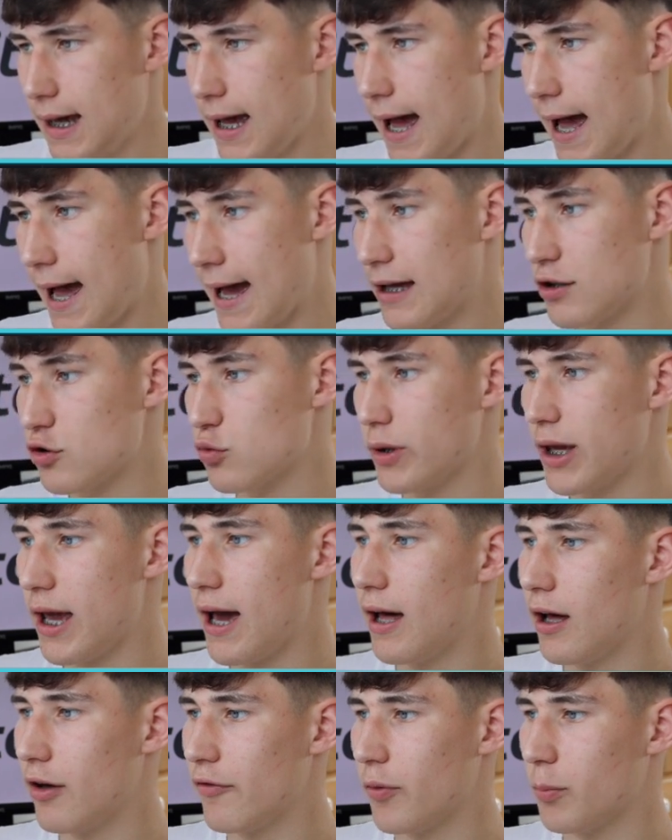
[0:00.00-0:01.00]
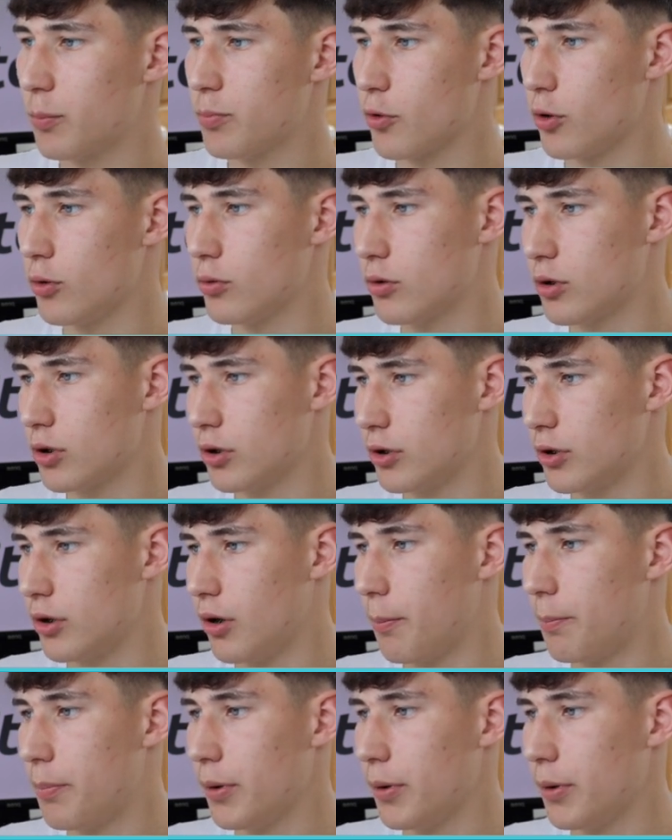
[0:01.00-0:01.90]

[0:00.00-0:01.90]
and we have broken